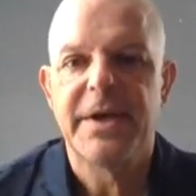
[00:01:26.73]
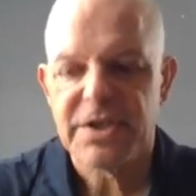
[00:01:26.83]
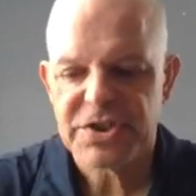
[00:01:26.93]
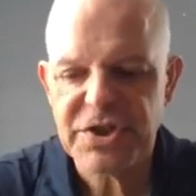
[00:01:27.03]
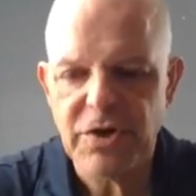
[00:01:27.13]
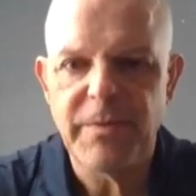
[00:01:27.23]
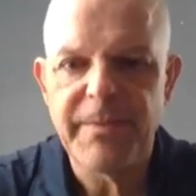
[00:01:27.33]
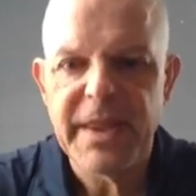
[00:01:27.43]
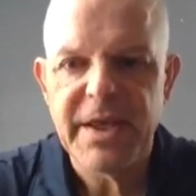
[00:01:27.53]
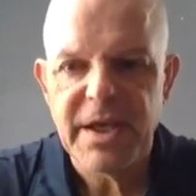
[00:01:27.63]
So
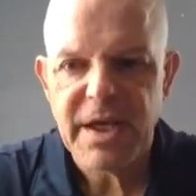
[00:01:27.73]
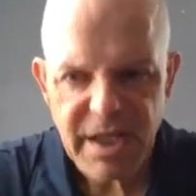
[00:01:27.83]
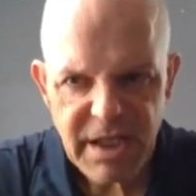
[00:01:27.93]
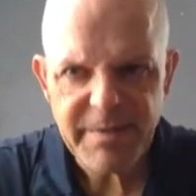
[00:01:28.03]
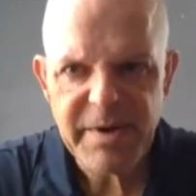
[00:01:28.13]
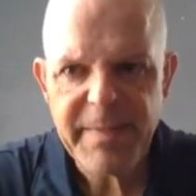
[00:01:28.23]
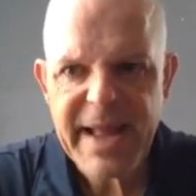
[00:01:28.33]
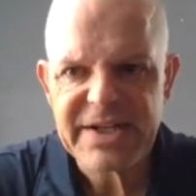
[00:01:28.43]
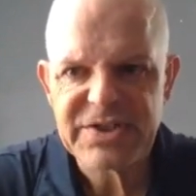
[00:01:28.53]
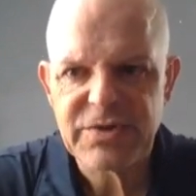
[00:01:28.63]
a little bit of
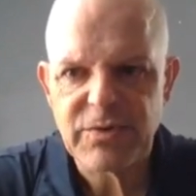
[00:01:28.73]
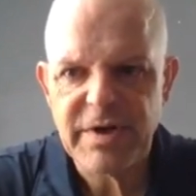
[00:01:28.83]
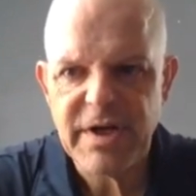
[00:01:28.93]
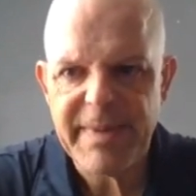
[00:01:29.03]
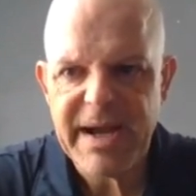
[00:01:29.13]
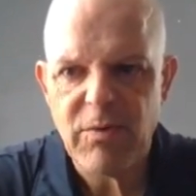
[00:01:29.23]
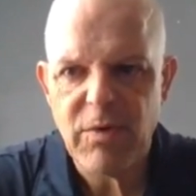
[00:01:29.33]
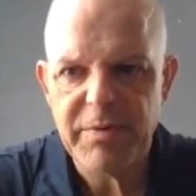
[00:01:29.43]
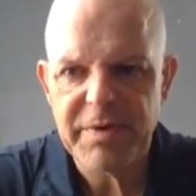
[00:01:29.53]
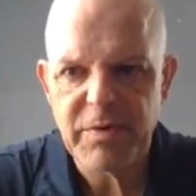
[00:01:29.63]
backstory about
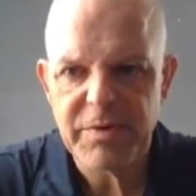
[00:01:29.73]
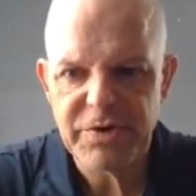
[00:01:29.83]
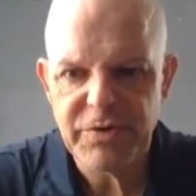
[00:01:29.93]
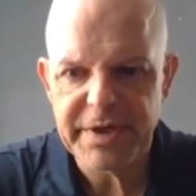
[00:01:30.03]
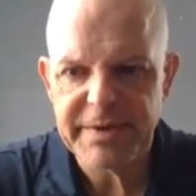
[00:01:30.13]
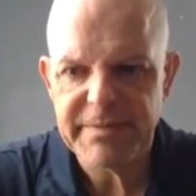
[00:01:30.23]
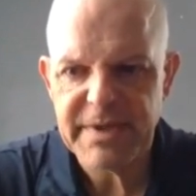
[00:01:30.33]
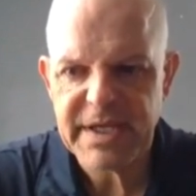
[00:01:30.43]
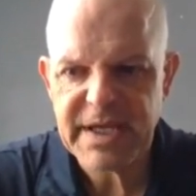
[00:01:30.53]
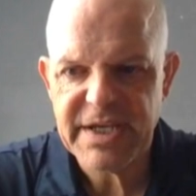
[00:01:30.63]
what we were doing
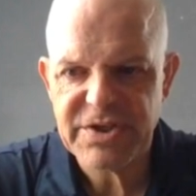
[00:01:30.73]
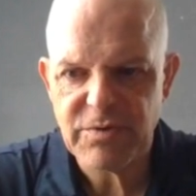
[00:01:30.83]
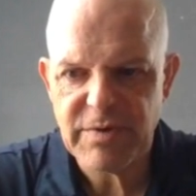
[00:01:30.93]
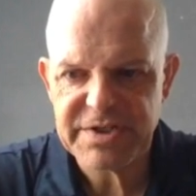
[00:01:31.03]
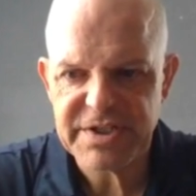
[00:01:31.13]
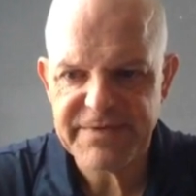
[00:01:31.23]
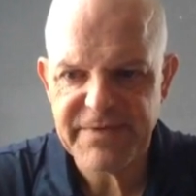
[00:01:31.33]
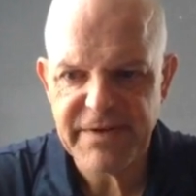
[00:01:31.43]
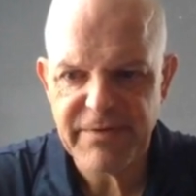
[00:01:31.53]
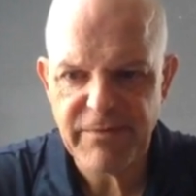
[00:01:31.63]
in case you're watching this
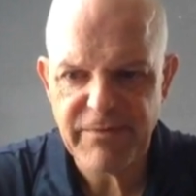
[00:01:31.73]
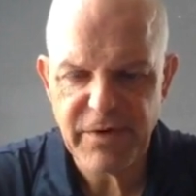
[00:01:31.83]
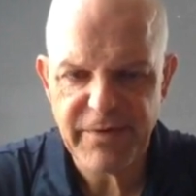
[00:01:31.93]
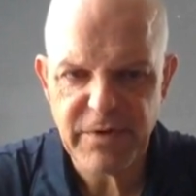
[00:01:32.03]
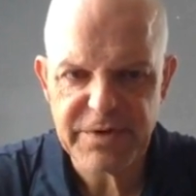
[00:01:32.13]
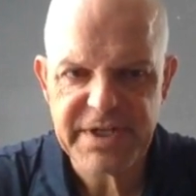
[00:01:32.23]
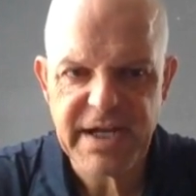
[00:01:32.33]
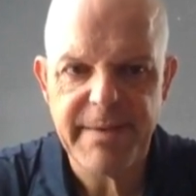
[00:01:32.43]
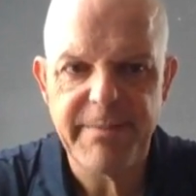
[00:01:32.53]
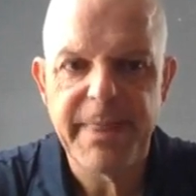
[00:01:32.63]
video for the first
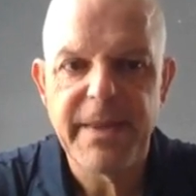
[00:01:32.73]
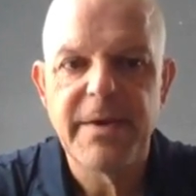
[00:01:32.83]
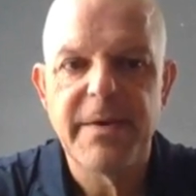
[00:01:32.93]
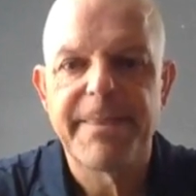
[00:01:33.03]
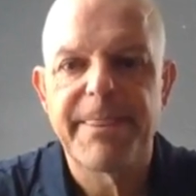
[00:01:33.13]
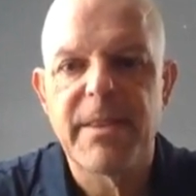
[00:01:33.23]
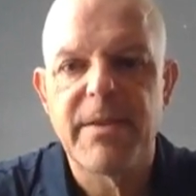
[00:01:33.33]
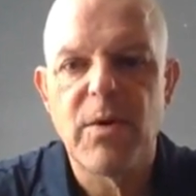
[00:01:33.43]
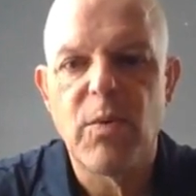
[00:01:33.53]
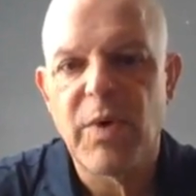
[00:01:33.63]
time.
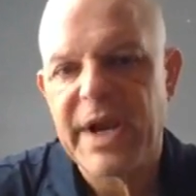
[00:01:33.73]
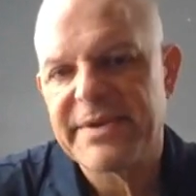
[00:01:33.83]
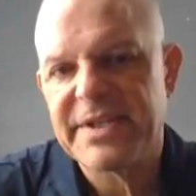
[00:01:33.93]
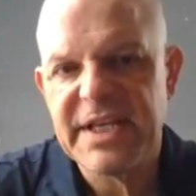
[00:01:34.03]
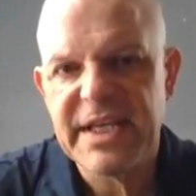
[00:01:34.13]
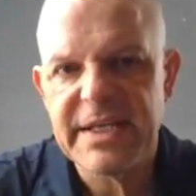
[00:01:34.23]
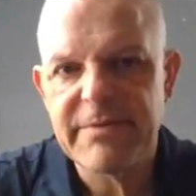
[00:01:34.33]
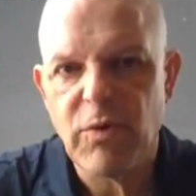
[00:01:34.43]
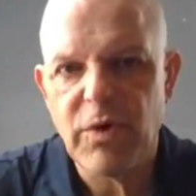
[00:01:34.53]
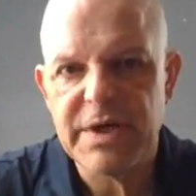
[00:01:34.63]
What I
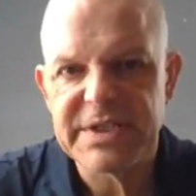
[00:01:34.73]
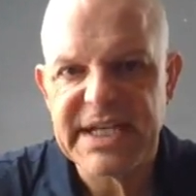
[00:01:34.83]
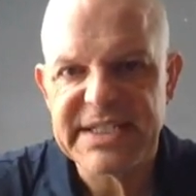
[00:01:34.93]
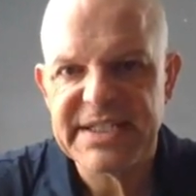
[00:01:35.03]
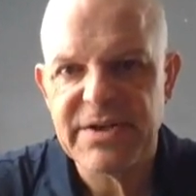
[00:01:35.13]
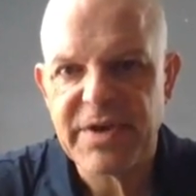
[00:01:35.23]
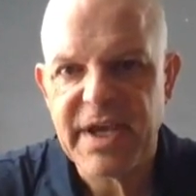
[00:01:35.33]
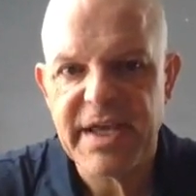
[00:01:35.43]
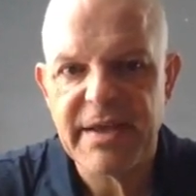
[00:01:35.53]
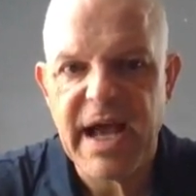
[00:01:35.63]
did was I said,
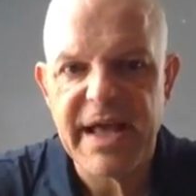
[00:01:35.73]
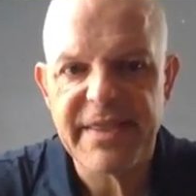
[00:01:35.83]
okay, I